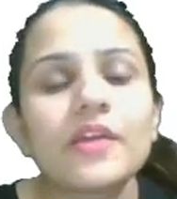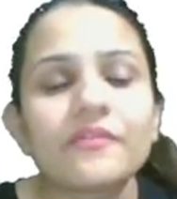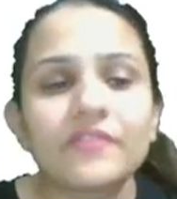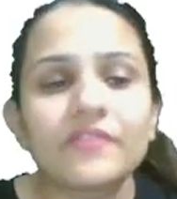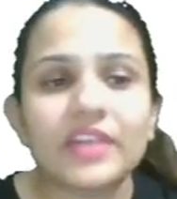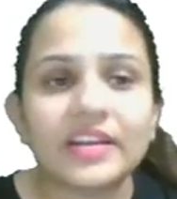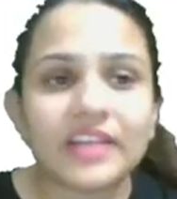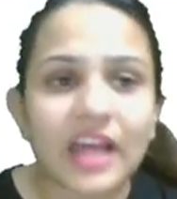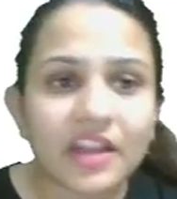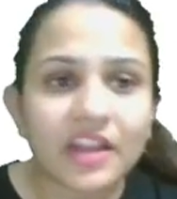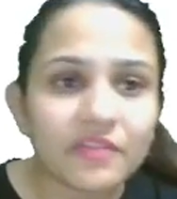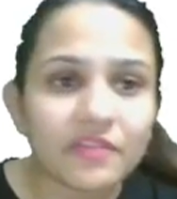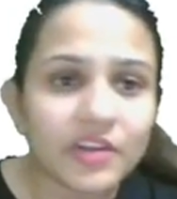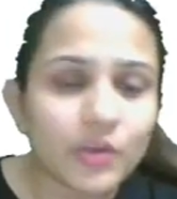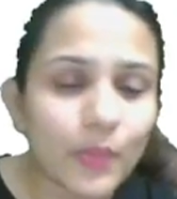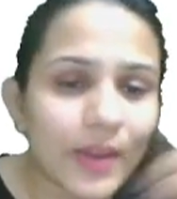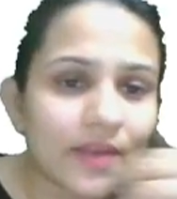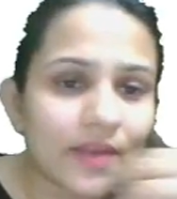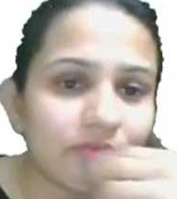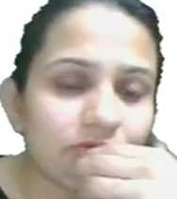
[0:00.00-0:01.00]
we're done with
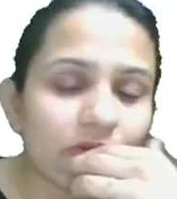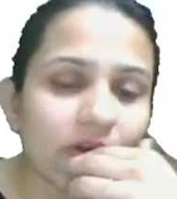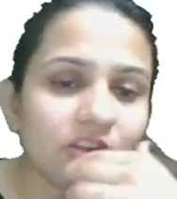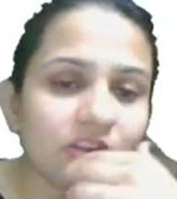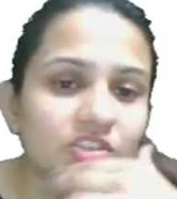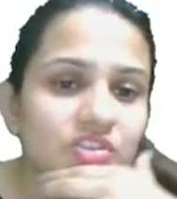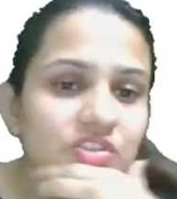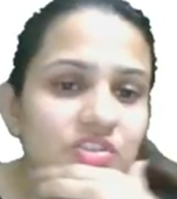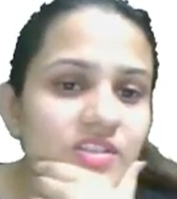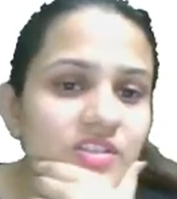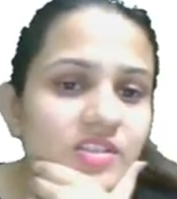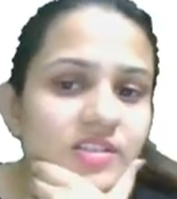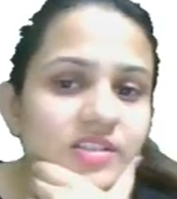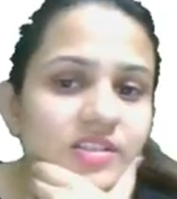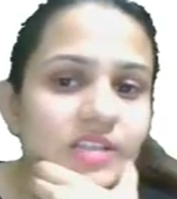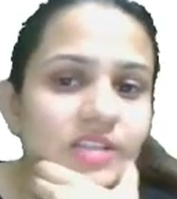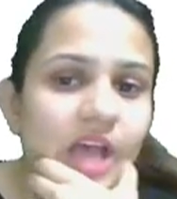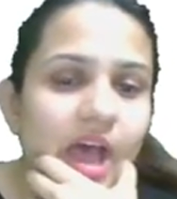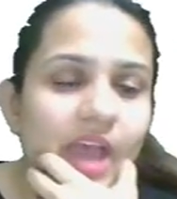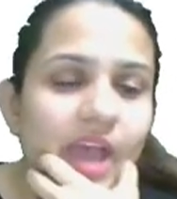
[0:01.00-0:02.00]
12
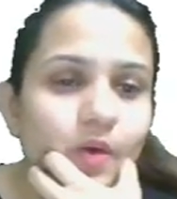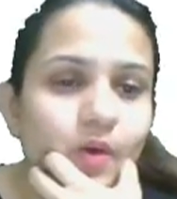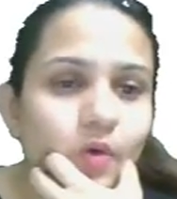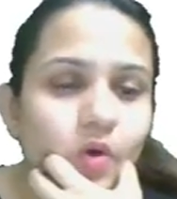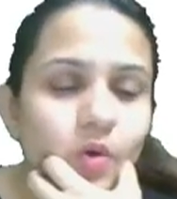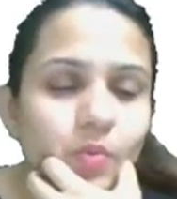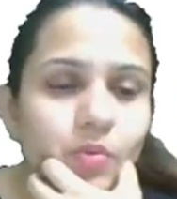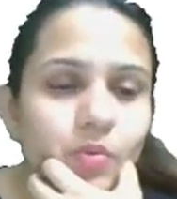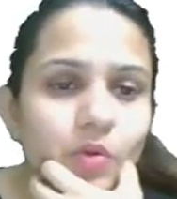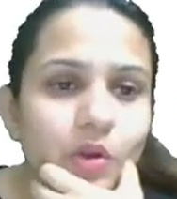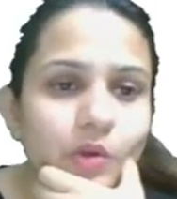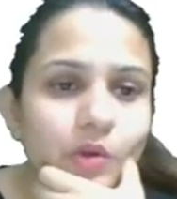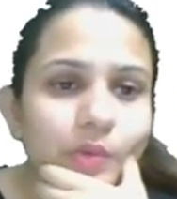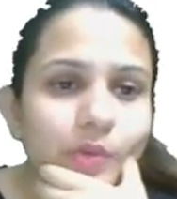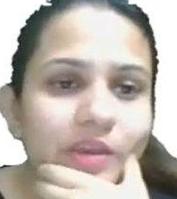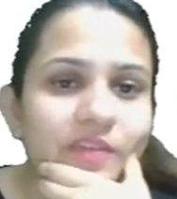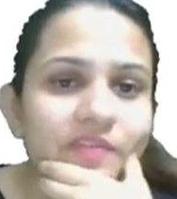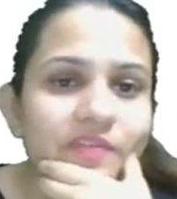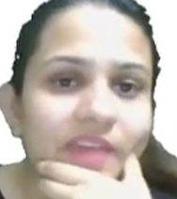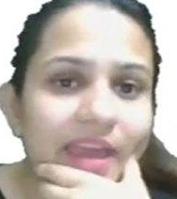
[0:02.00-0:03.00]
questions. I hope you're
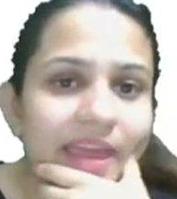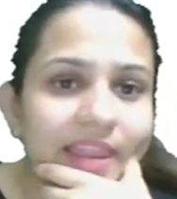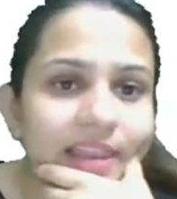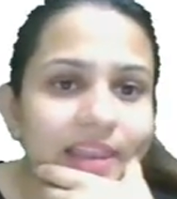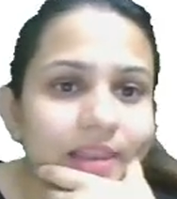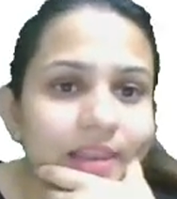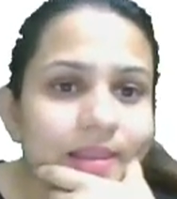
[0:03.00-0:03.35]
doing well.